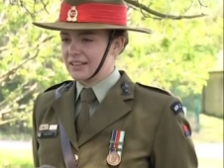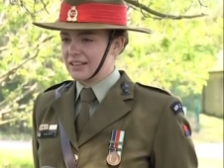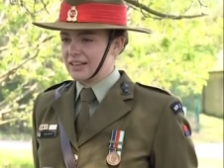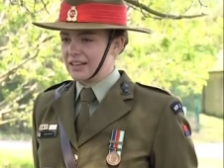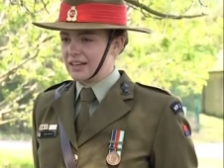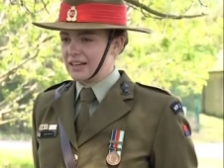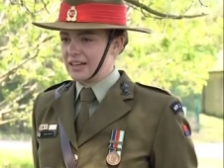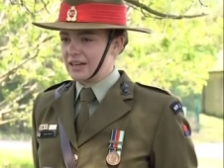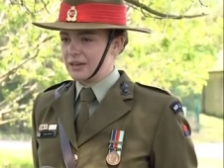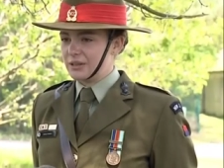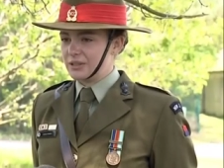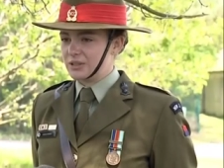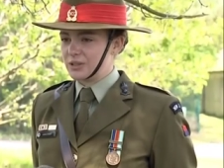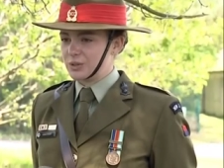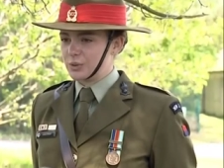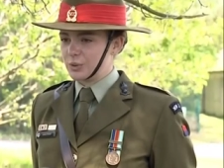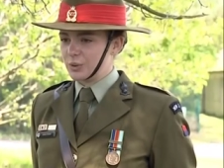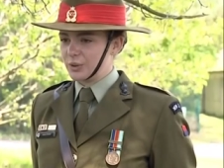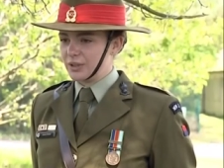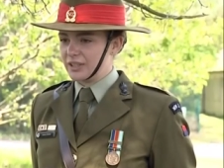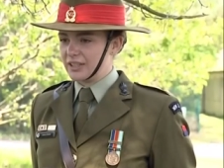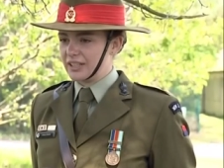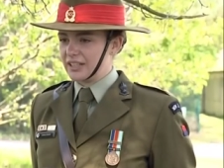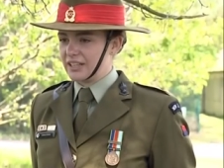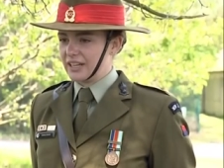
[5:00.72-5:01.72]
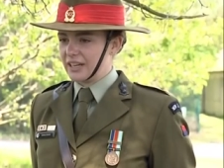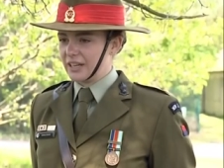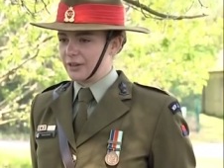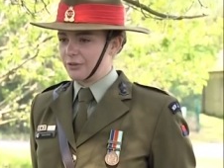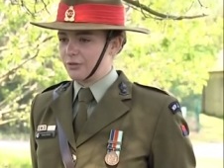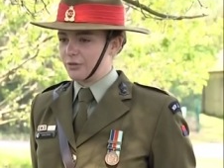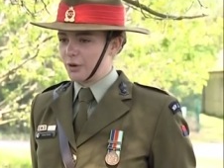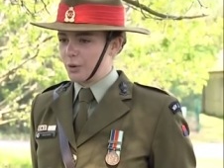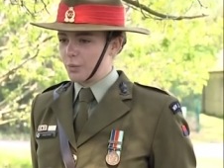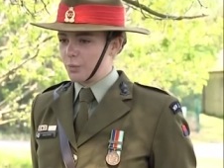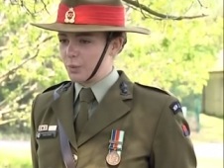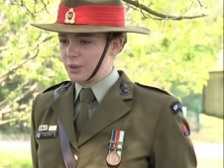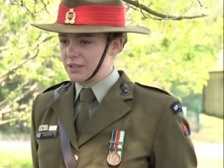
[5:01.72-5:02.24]
uh, escorting the King
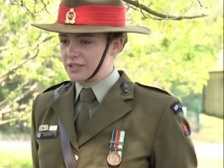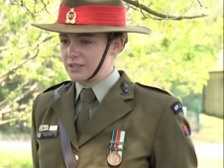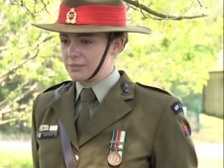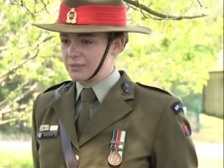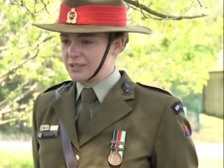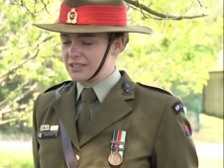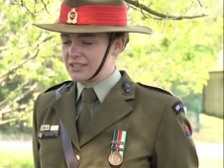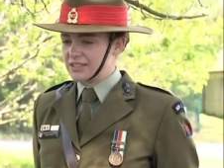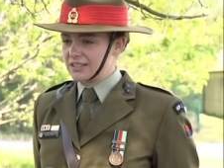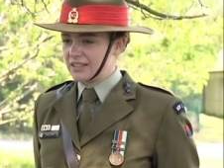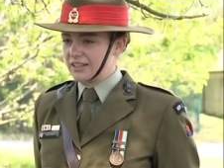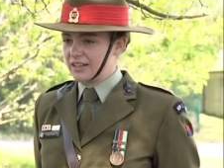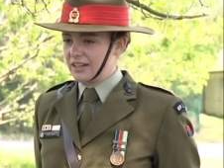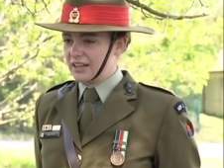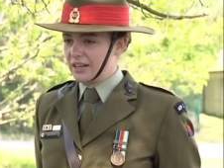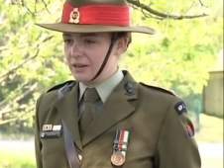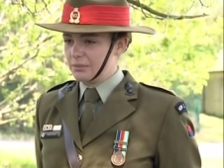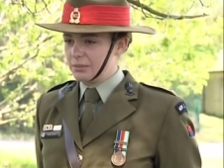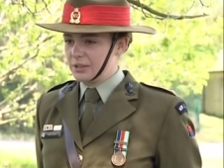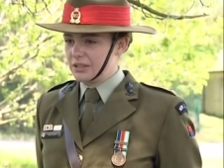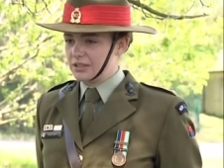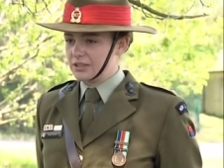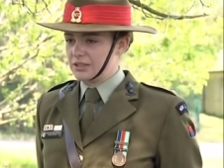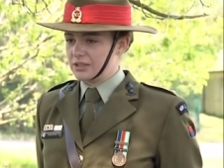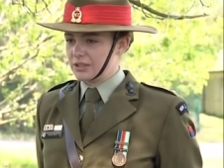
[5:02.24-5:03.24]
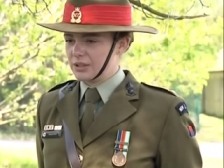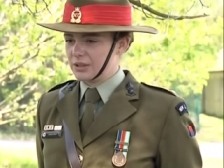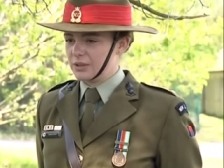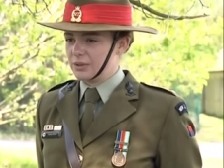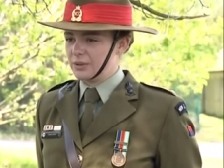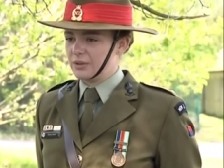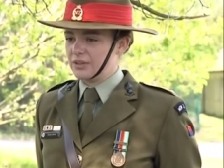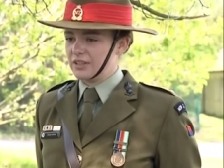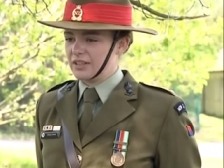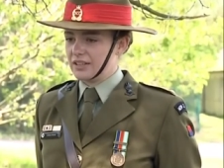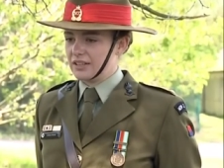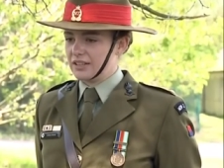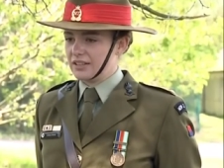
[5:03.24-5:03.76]
from Westminster Abbey
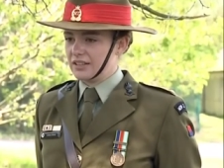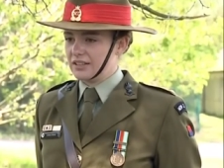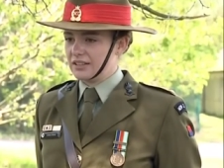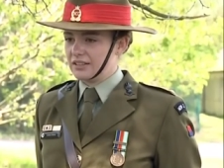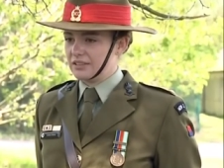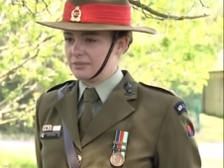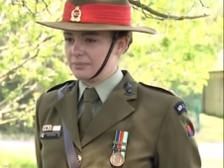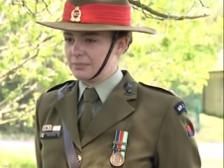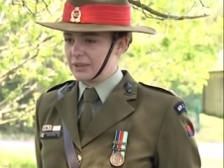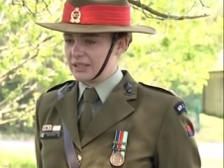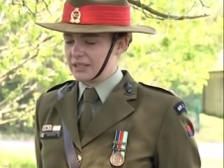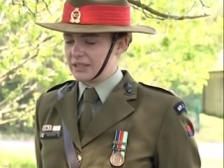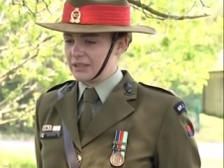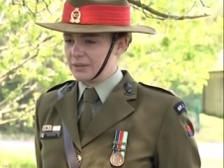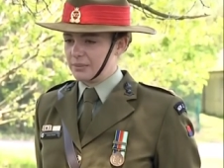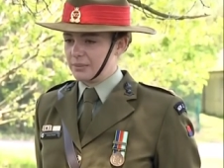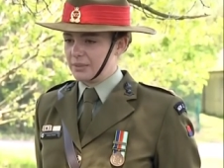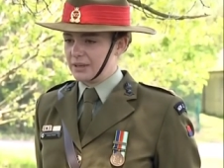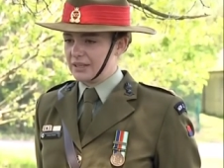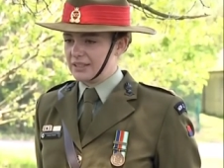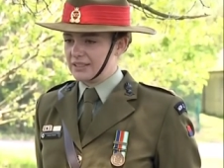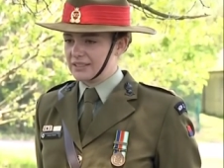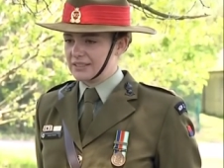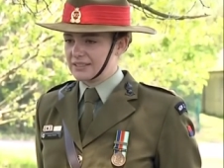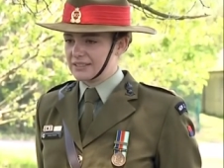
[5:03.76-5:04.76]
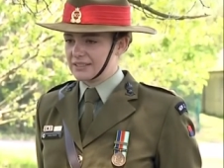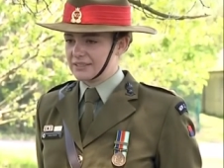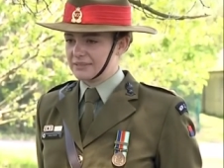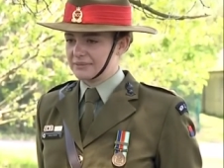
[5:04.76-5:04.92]
to the Buckingham Palace.